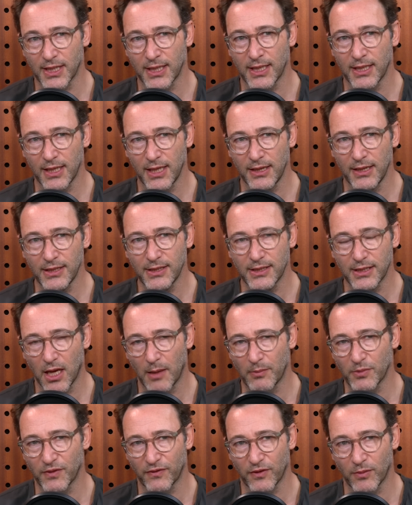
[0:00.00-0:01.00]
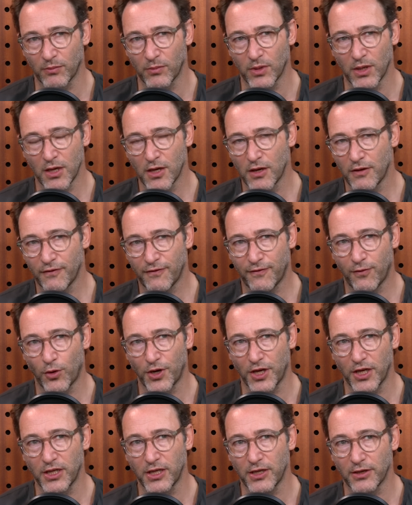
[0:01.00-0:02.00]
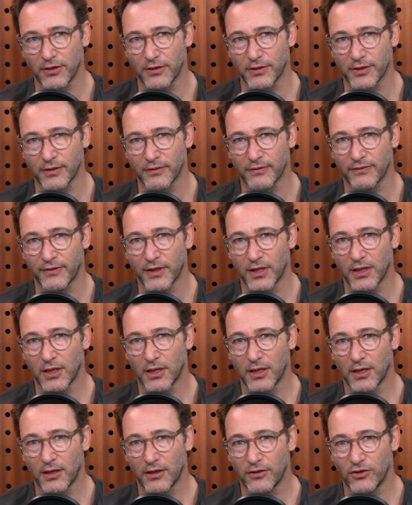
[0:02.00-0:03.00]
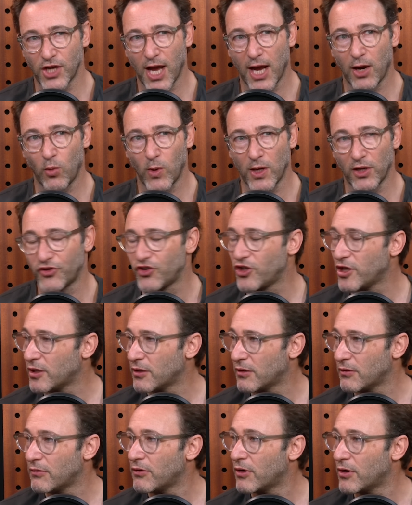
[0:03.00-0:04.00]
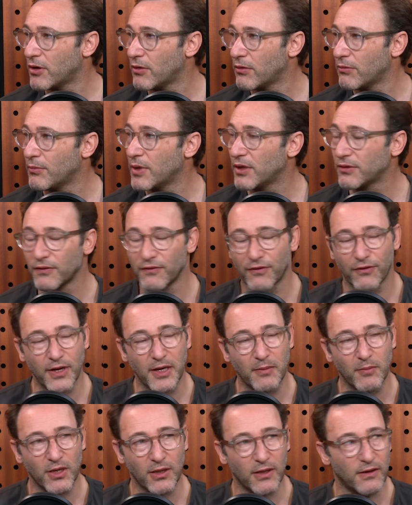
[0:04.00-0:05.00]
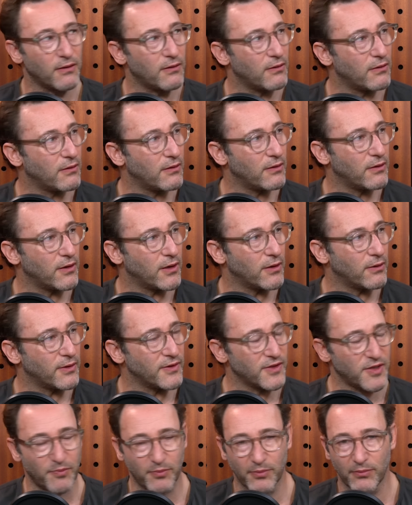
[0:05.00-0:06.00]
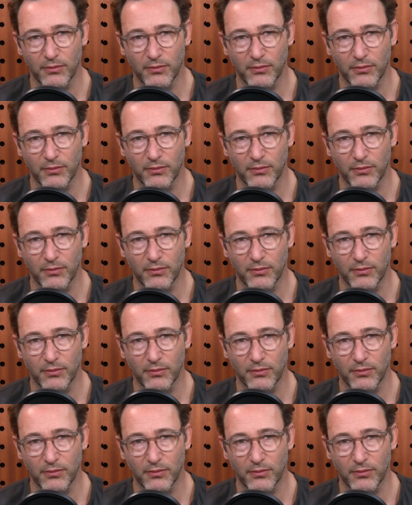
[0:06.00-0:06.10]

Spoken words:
And this comes from 40 years of Jack Welchian, Milton Friedman, and